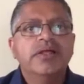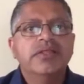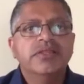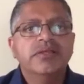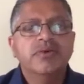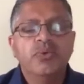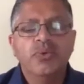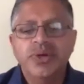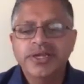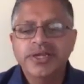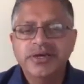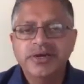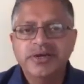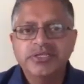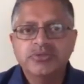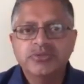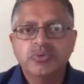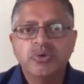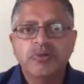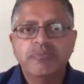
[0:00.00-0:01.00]
the
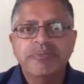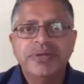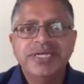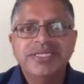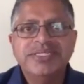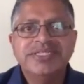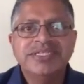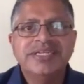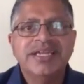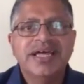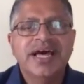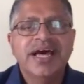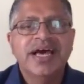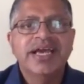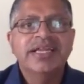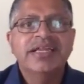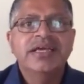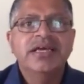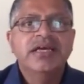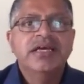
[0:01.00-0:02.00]
widows were being
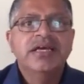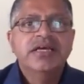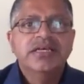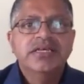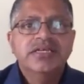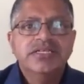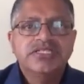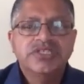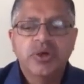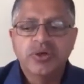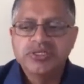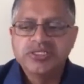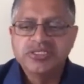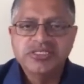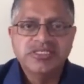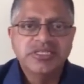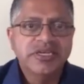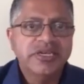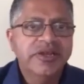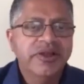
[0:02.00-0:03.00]
denied Social
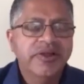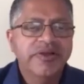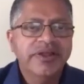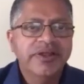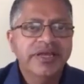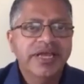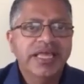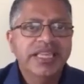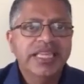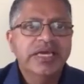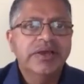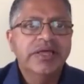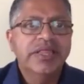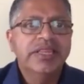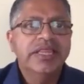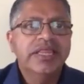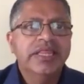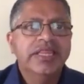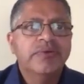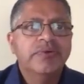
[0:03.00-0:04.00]
Security and they,
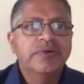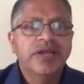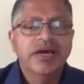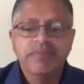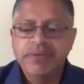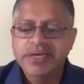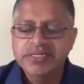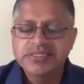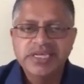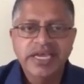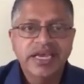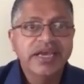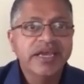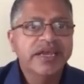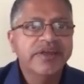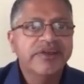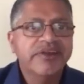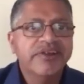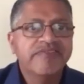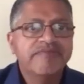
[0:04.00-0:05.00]
and they were not being taken
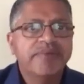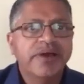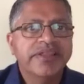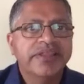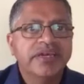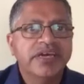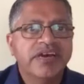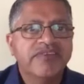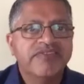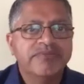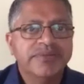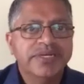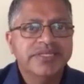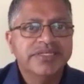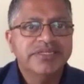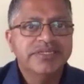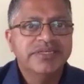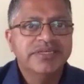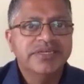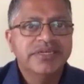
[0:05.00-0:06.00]
care of by the government.
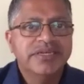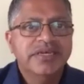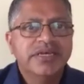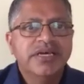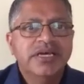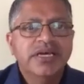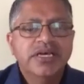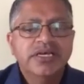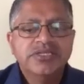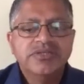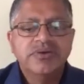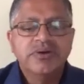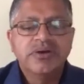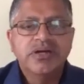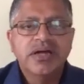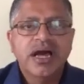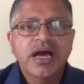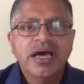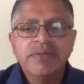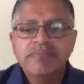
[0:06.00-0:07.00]
So
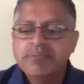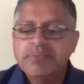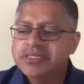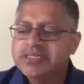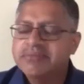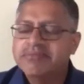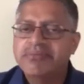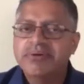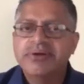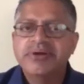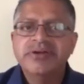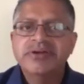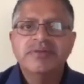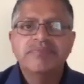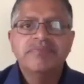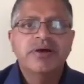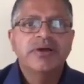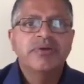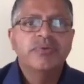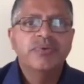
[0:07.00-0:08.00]
God put the burden
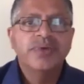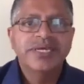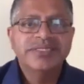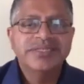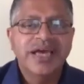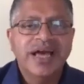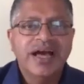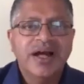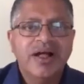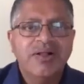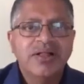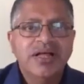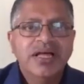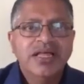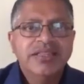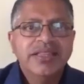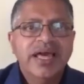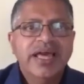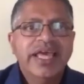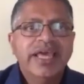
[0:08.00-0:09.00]
upon Rees Howells
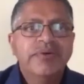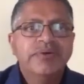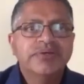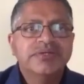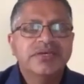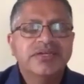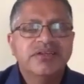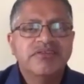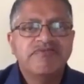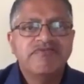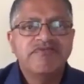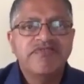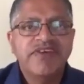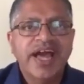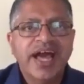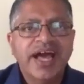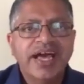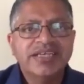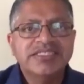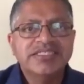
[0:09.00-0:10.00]
that he was going to
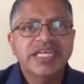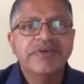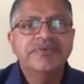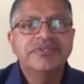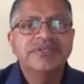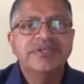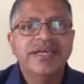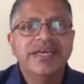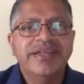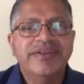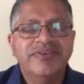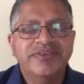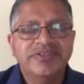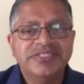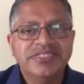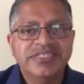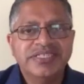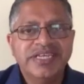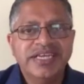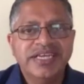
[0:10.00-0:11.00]
fast, he was going to
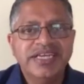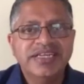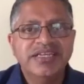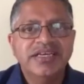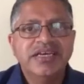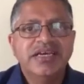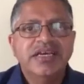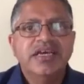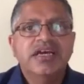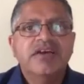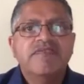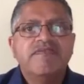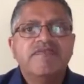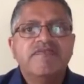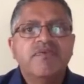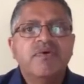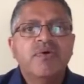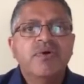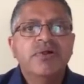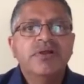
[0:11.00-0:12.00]
intercede,
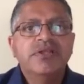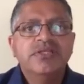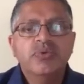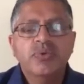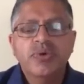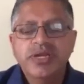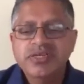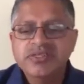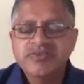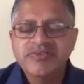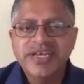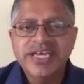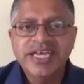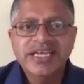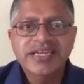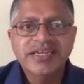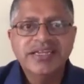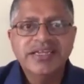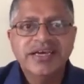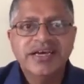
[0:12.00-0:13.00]
for the widows of
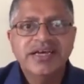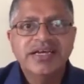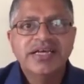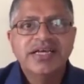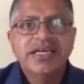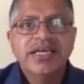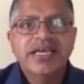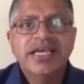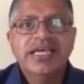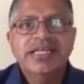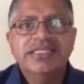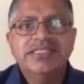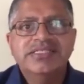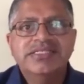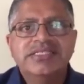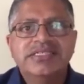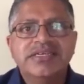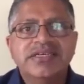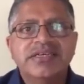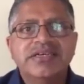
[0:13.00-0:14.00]
India
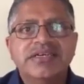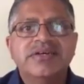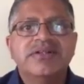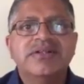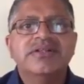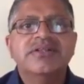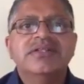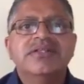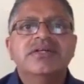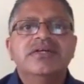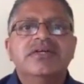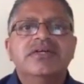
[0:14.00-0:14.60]
until